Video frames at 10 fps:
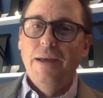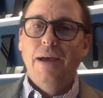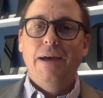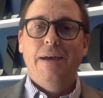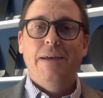
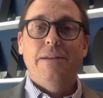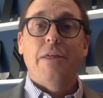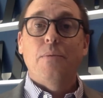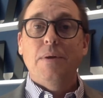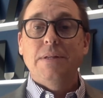
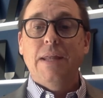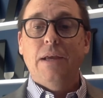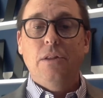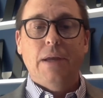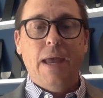Another one to take a
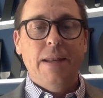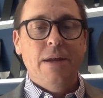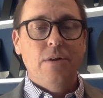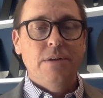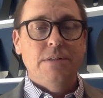look at
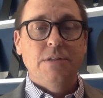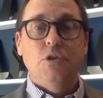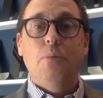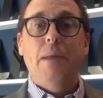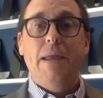here is the
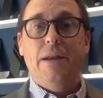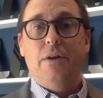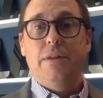Domain area.